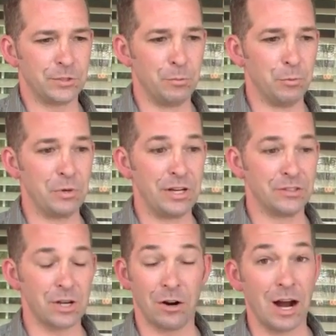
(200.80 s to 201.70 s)
Human
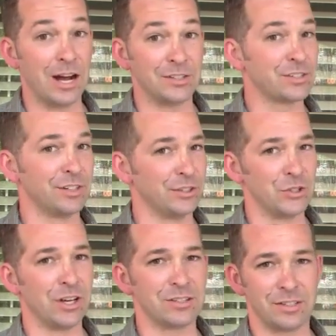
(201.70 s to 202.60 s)
beings, our eyes can
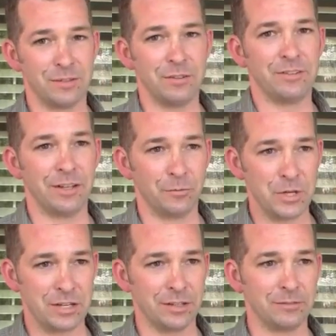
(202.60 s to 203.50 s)
adjust and, and
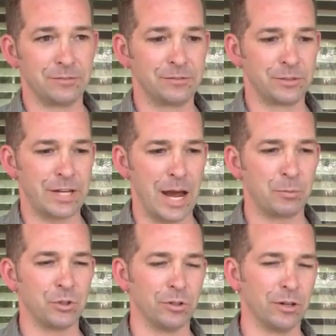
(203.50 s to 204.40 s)
we can
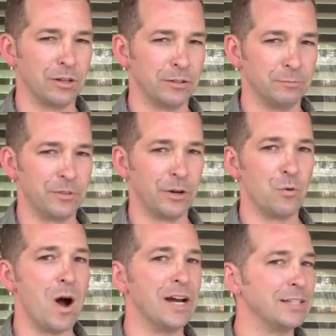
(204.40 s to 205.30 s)
capture a, a
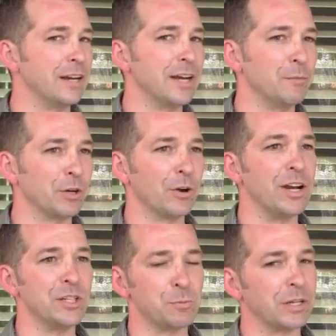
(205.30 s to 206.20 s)
very wide dynamic
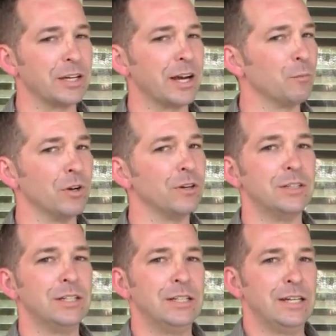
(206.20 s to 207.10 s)
range, but a camera
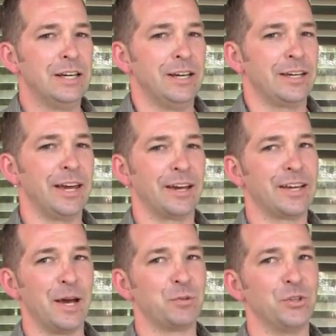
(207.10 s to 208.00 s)
can't
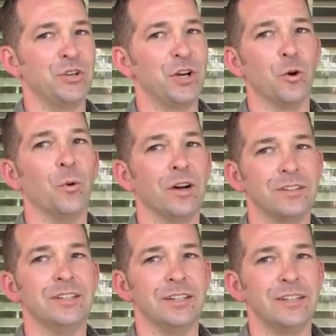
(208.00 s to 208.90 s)
capture near
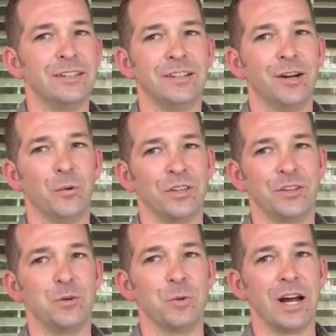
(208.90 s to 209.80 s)
what the you know what
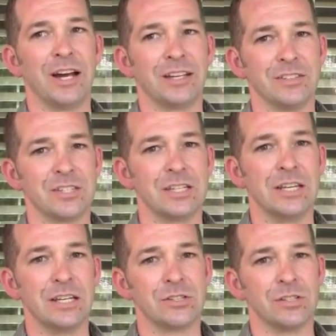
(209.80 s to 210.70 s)
the human eye can see.